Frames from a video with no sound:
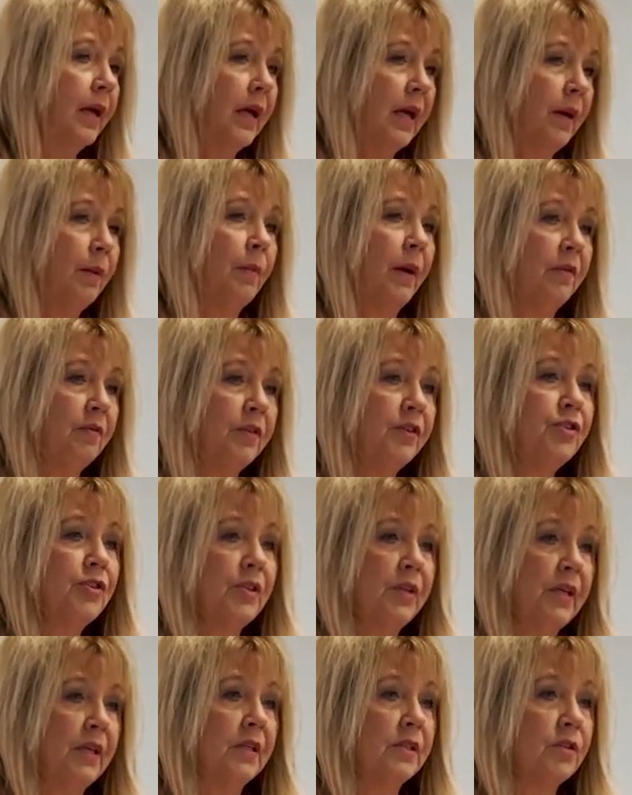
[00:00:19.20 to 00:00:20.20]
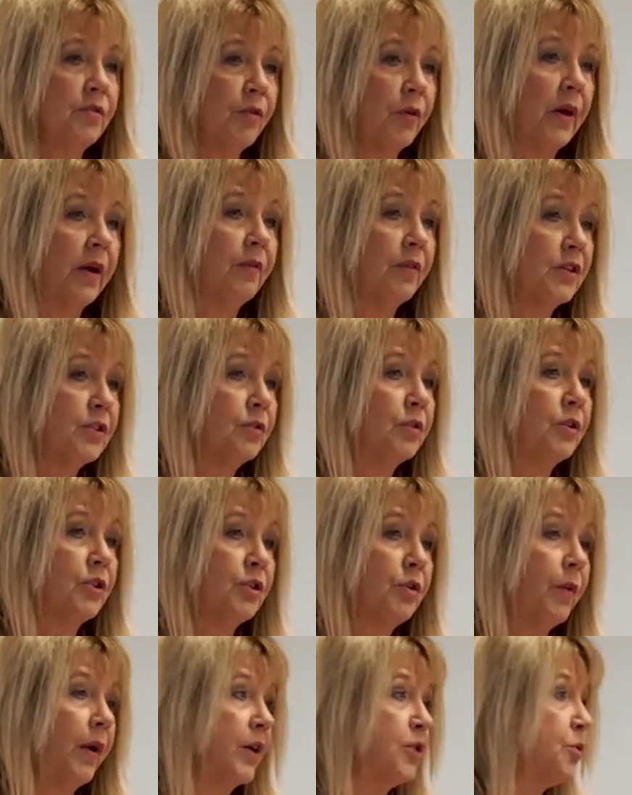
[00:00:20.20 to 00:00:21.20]
And my vision is for every student to
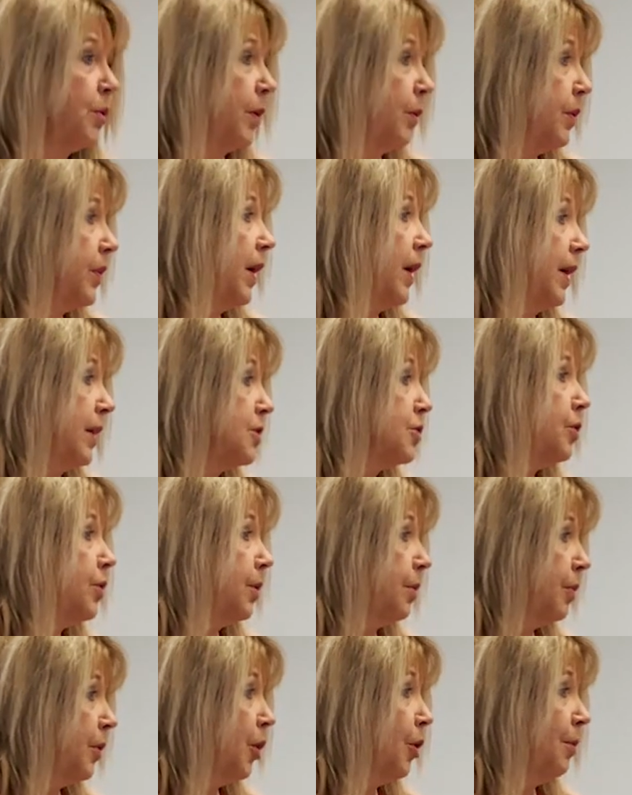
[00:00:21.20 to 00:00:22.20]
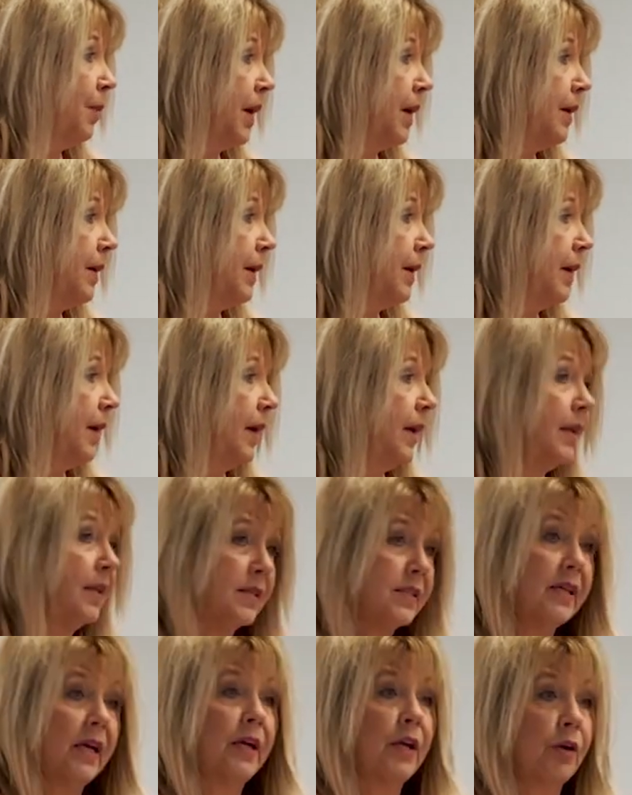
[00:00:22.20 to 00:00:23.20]
graduate with a high school diploma and a
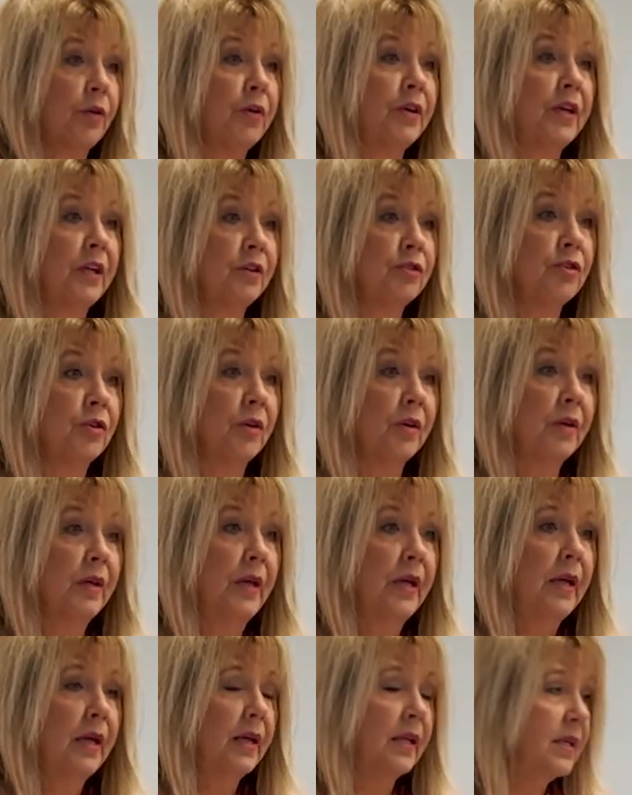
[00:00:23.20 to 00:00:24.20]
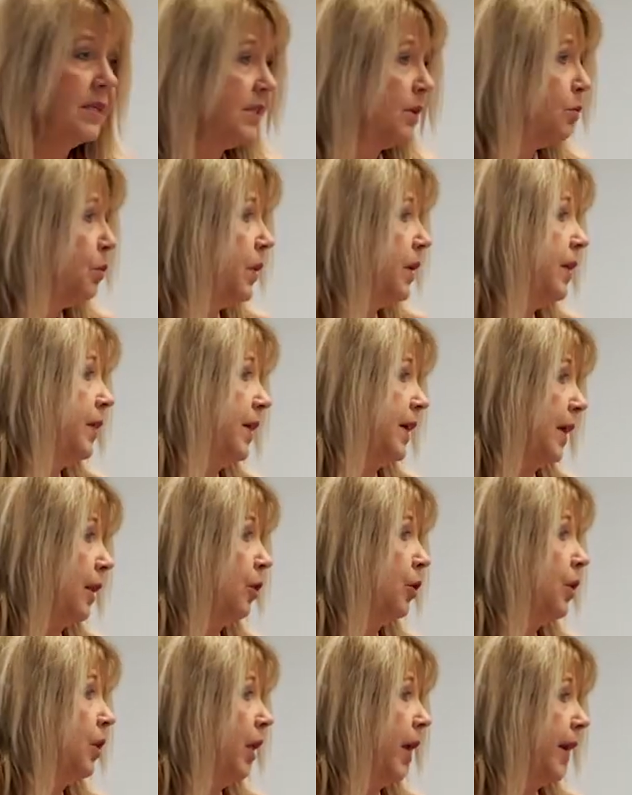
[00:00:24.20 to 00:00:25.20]
second credential. He said, what does that
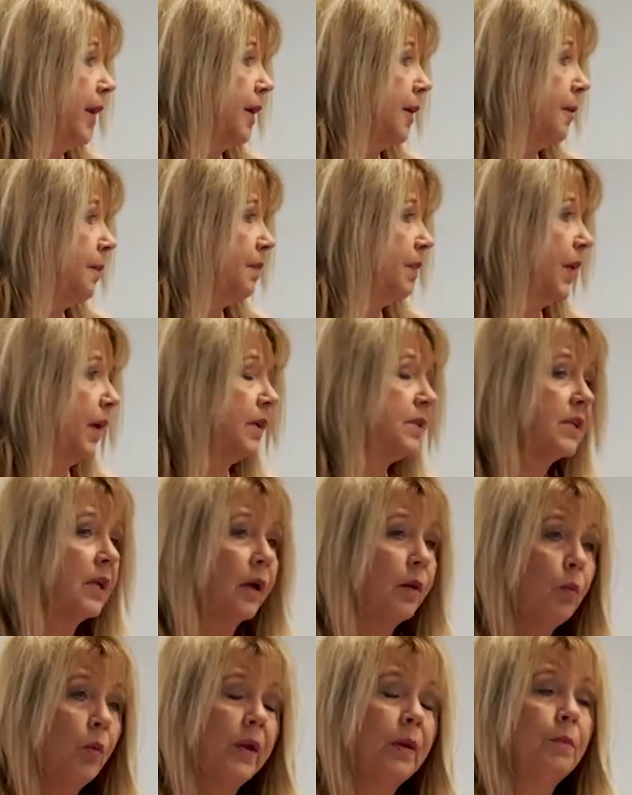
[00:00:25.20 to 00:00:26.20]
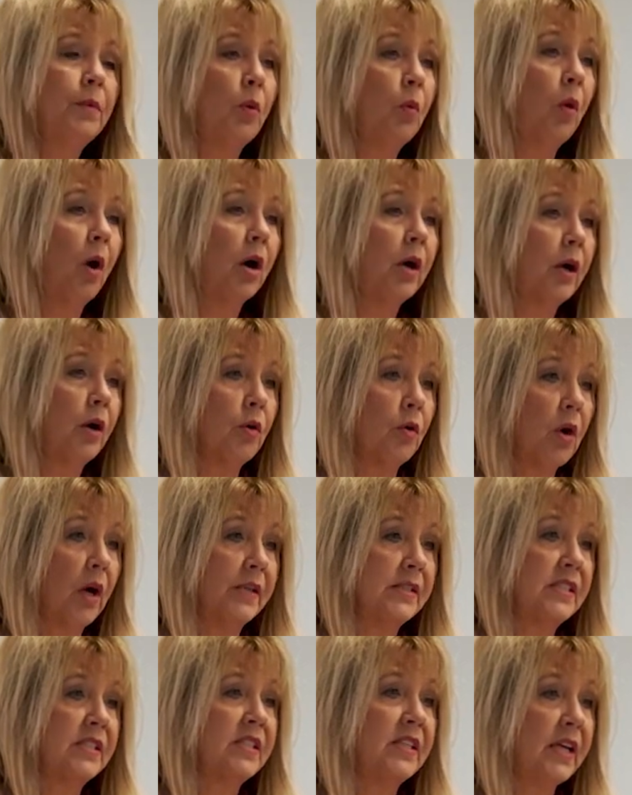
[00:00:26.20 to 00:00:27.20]
look like? I said, I want them to walk
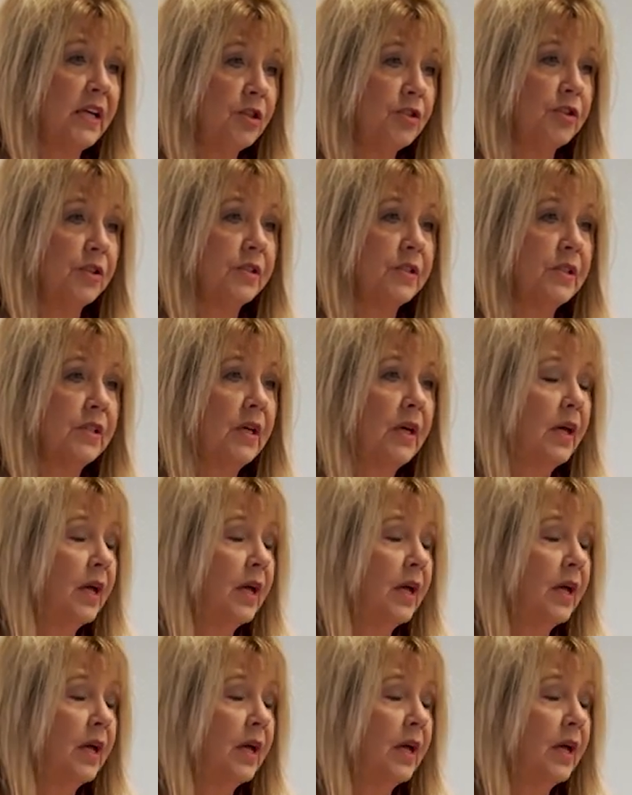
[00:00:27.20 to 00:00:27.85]
across stages